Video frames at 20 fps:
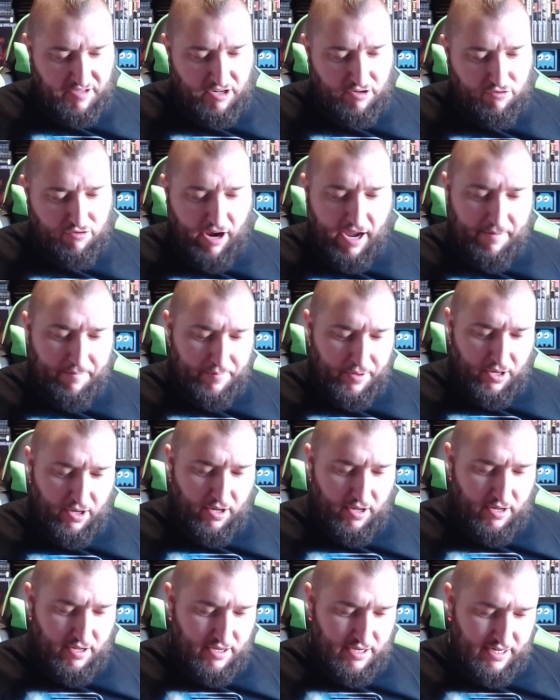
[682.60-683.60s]
Great
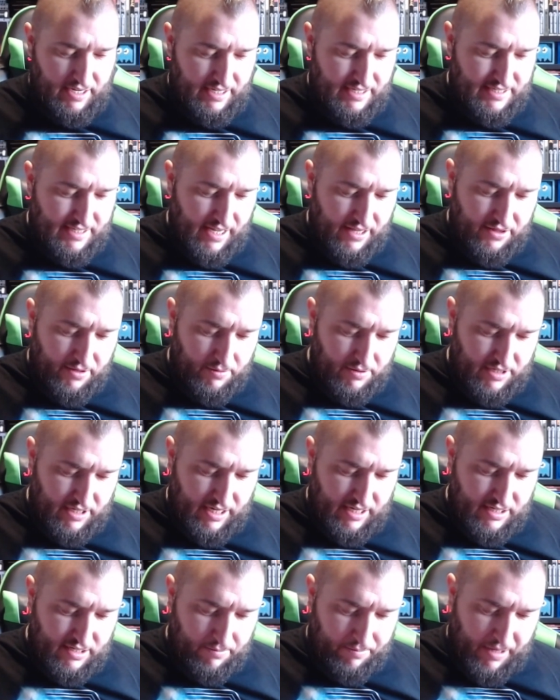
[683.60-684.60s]
Barr, and he said there was an
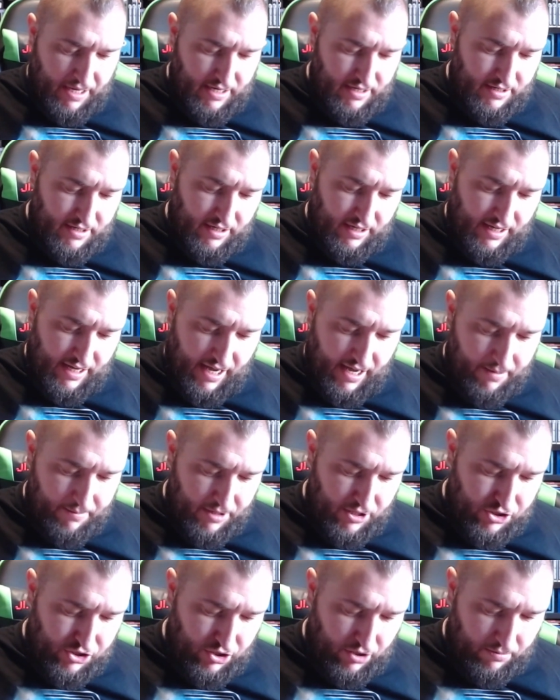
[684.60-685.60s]
independent
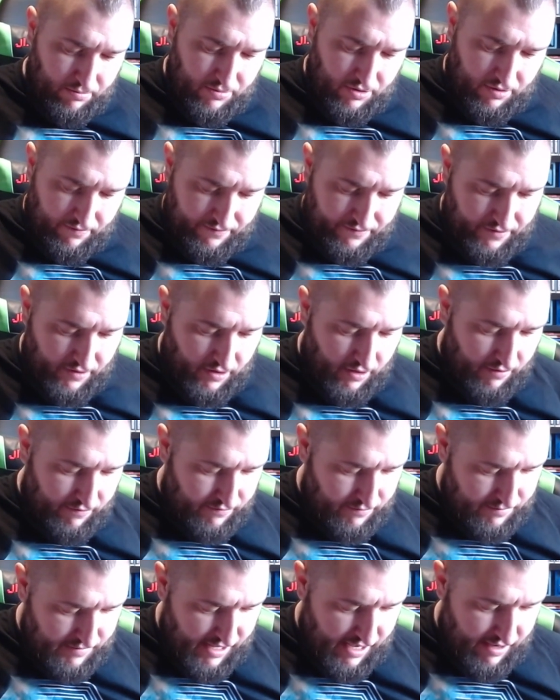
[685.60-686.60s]
gaming shop not far
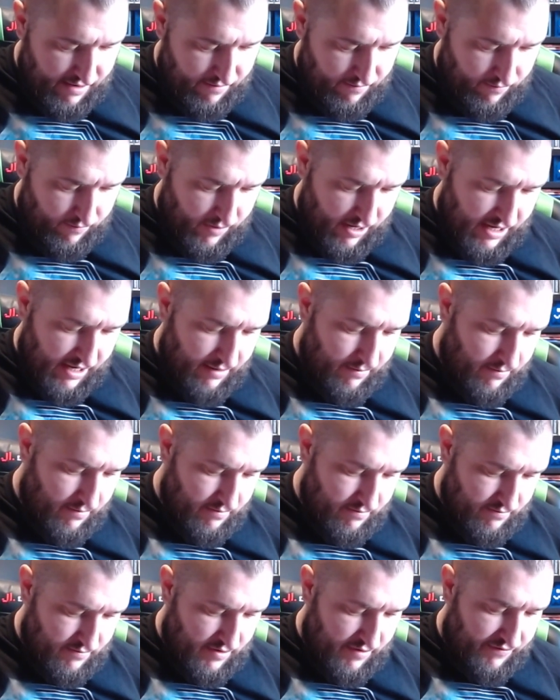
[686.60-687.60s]
from there when he
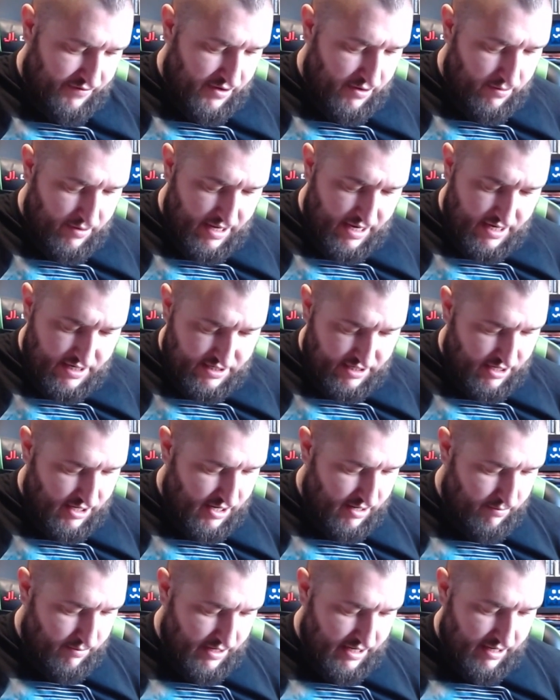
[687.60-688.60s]
a few years ago
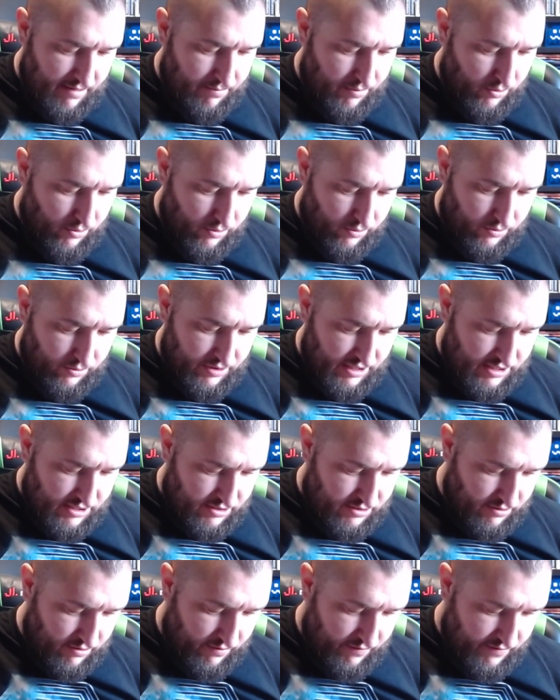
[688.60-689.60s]
when he bought all this
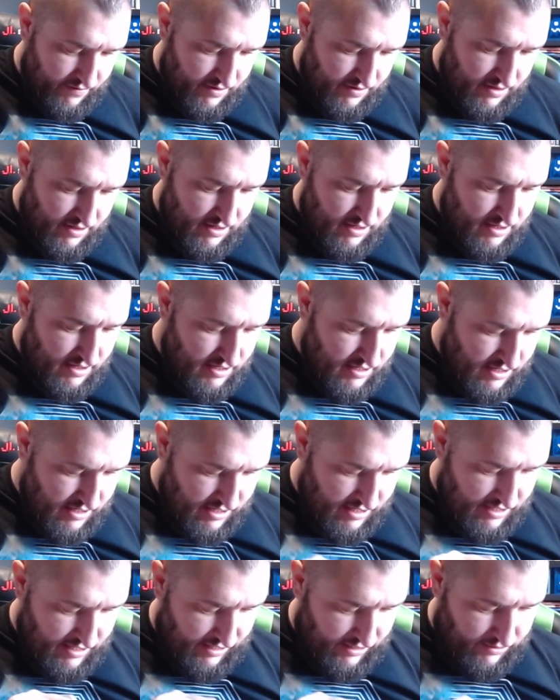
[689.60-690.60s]
stuff.
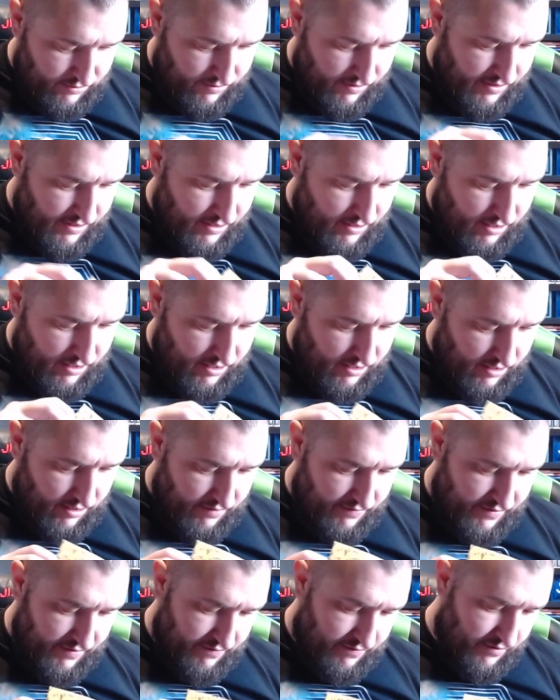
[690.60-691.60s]
That's where he got a lot
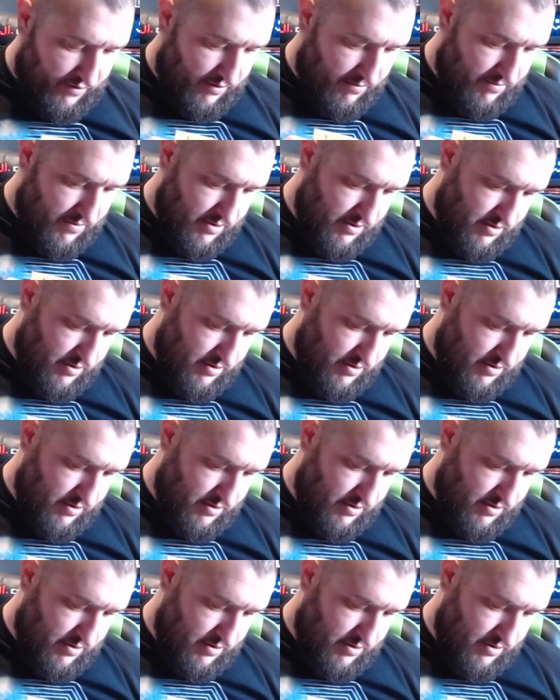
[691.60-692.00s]
of it from.